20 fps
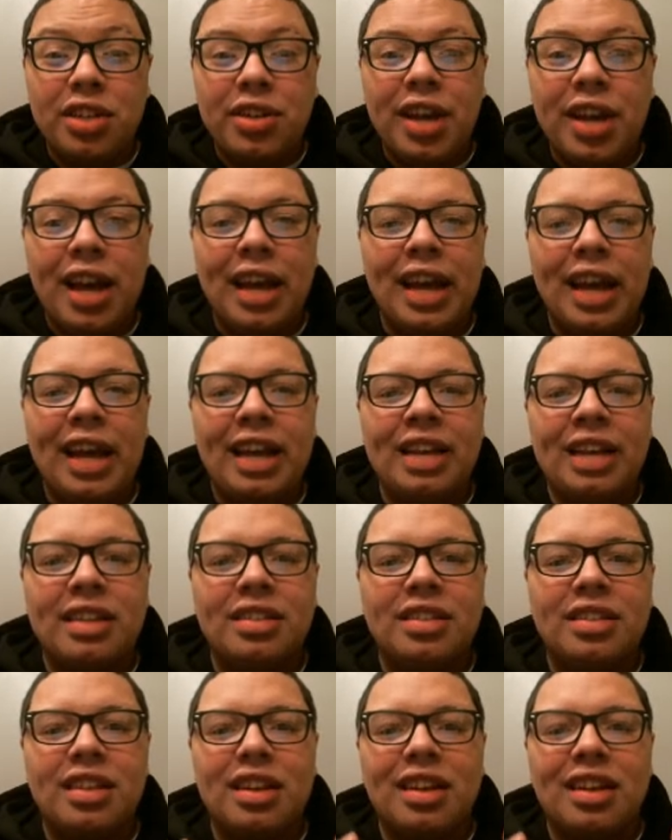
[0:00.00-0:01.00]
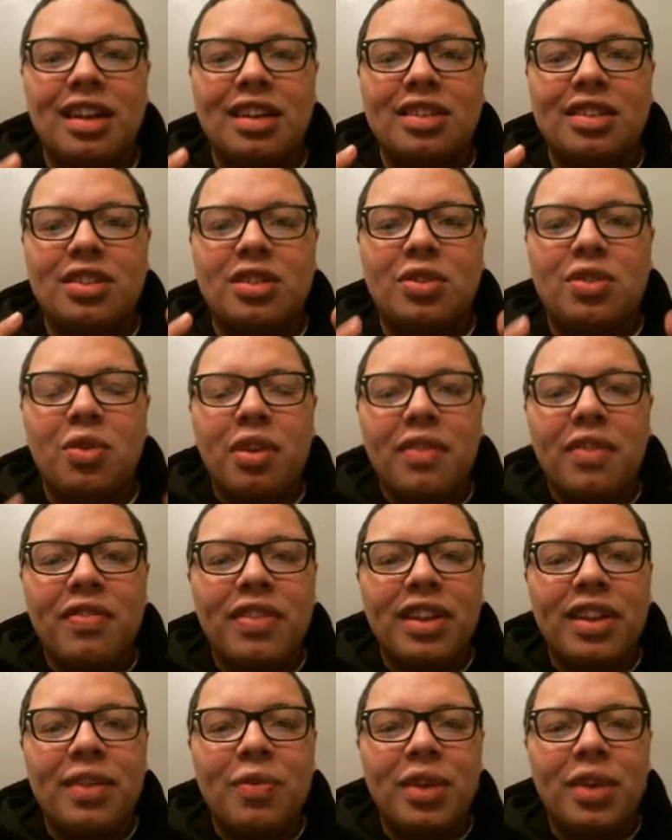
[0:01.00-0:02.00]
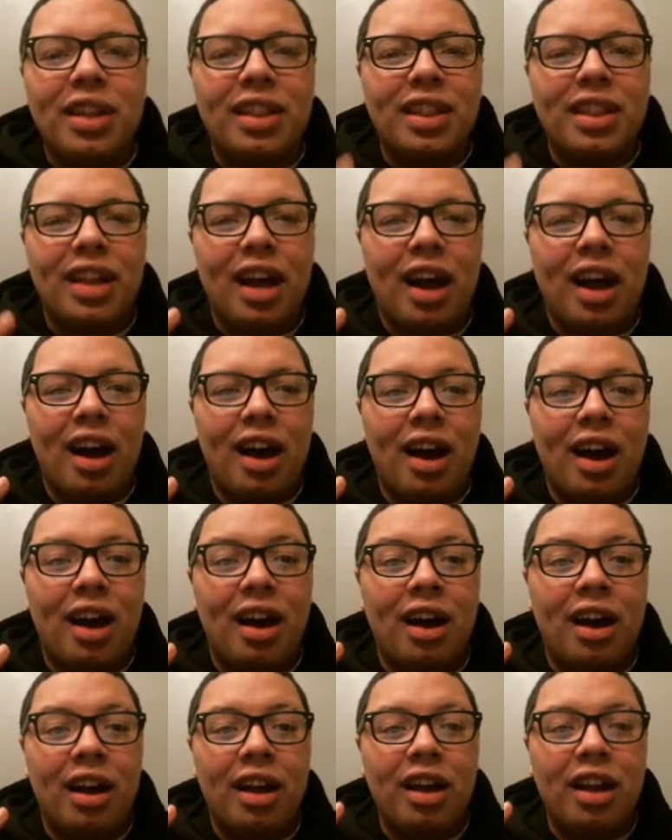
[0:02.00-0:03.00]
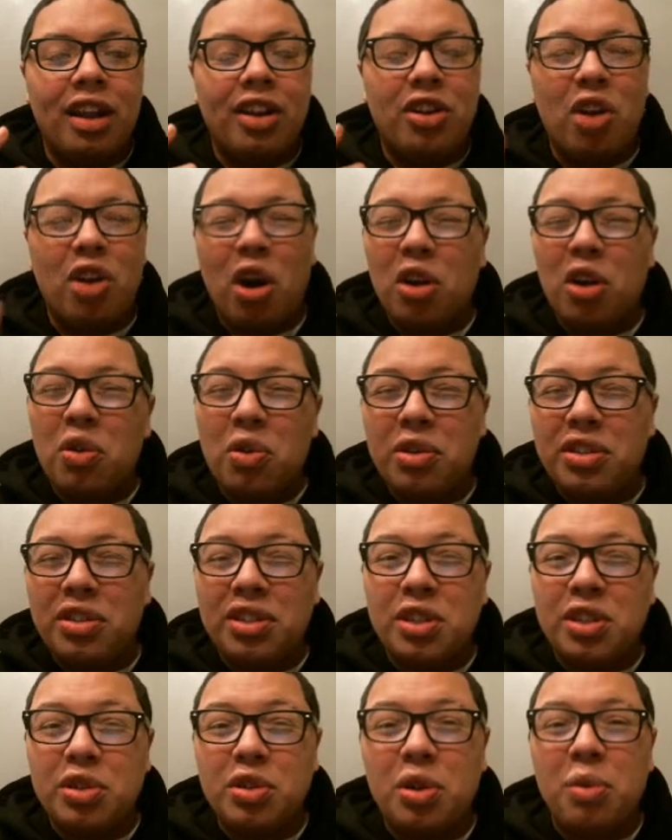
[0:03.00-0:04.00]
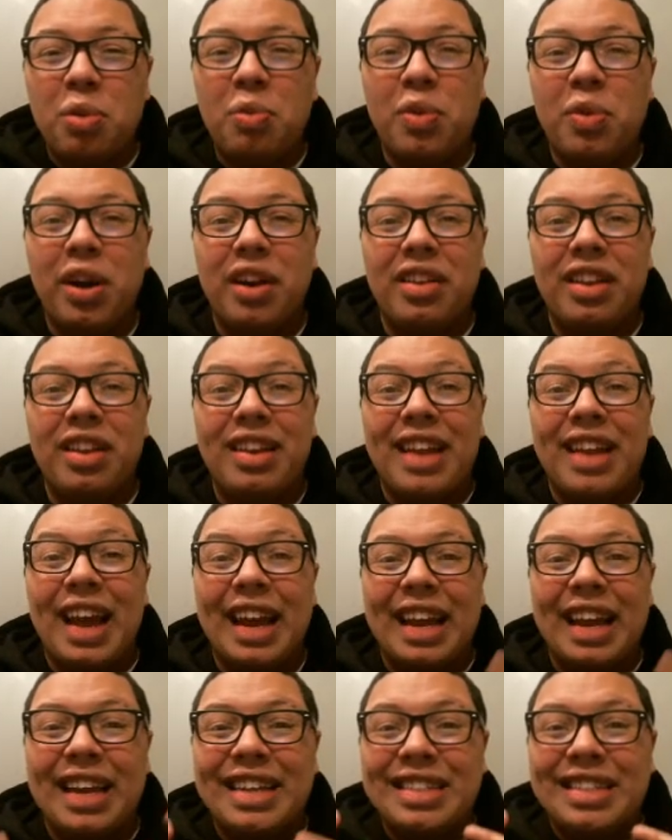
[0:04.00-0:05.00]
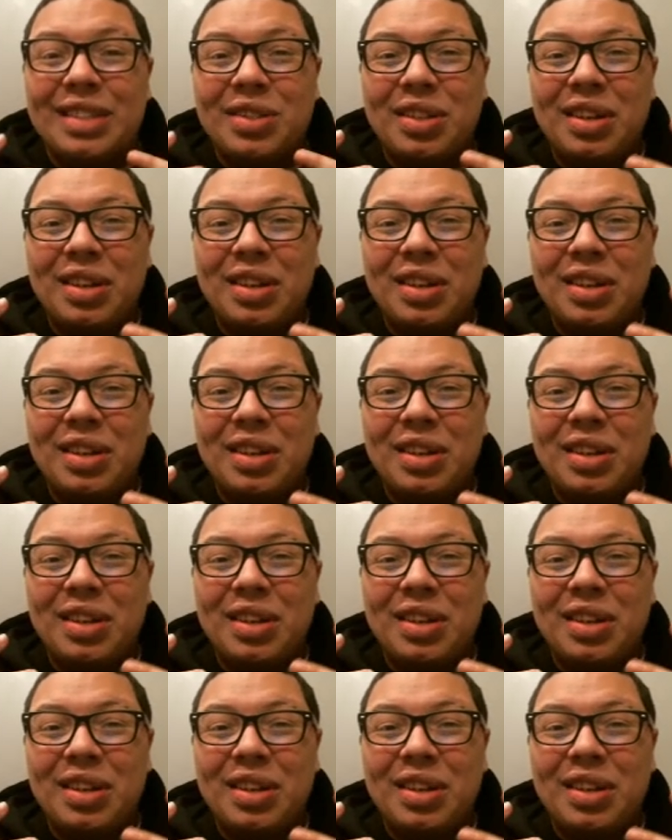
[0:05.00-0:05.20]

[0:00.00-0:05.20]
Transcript: deck is sort of with Dark Lord Syndrome, where the deck is